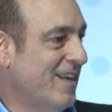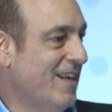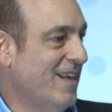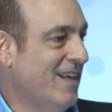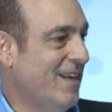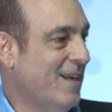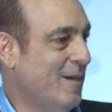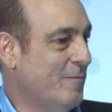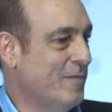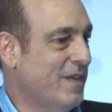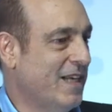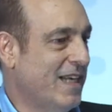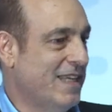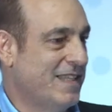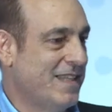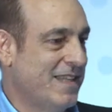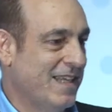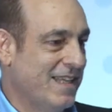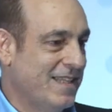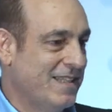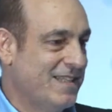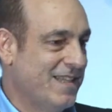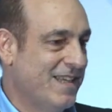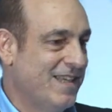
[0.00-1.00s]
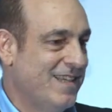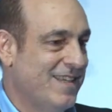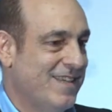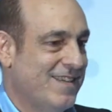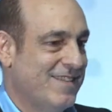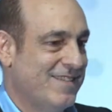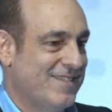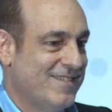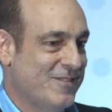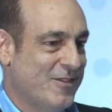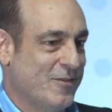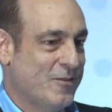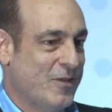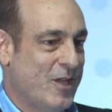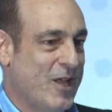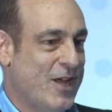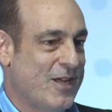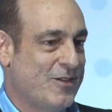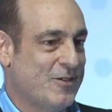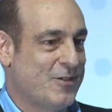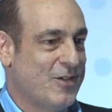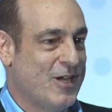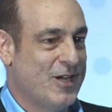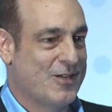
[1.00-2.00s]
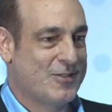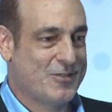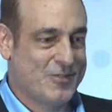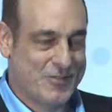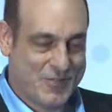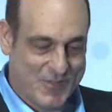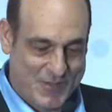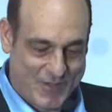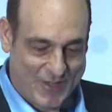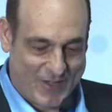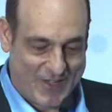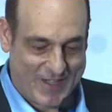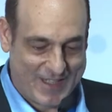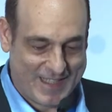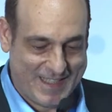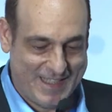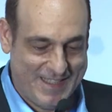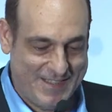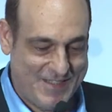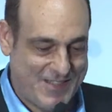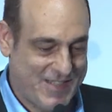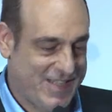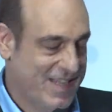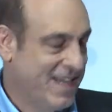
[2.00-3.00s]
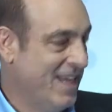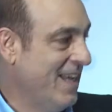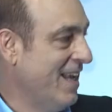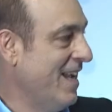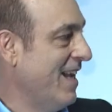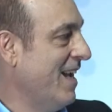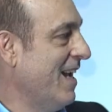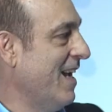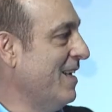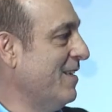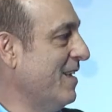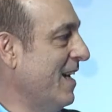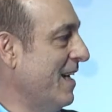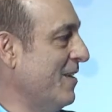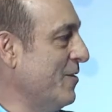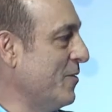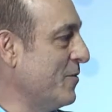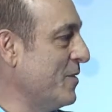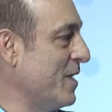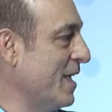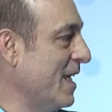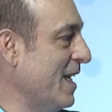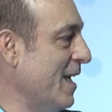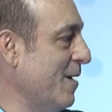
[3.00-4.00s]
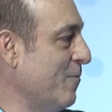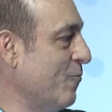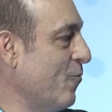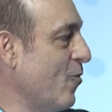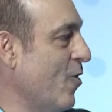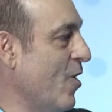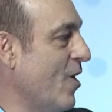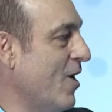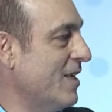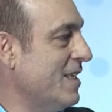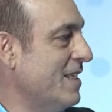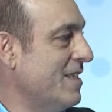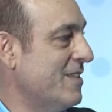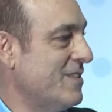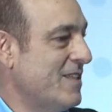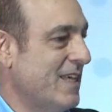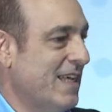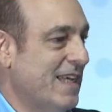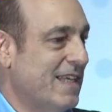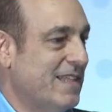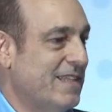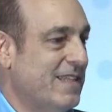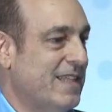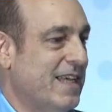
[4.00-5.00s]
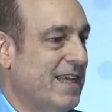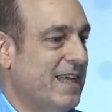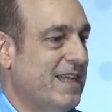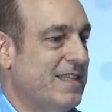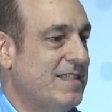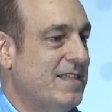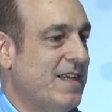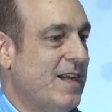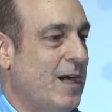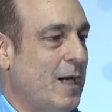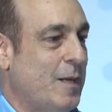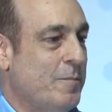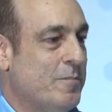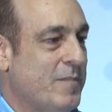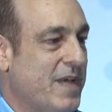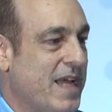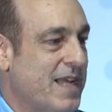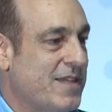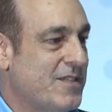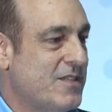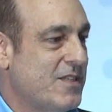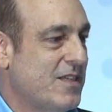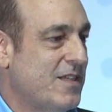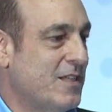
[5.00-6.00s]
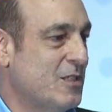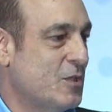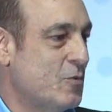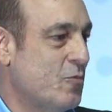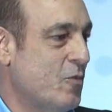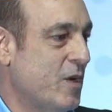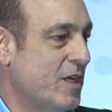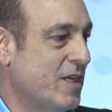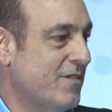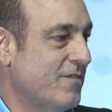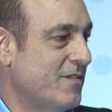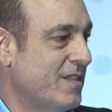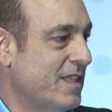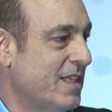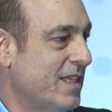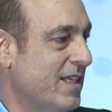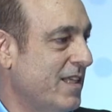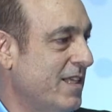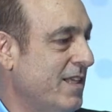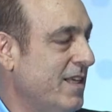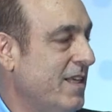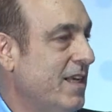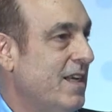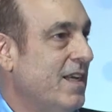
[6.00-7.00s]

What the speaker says: I think there are a lot of doctors in the audience. I don't think I'm wrong in saying that medicine is one of the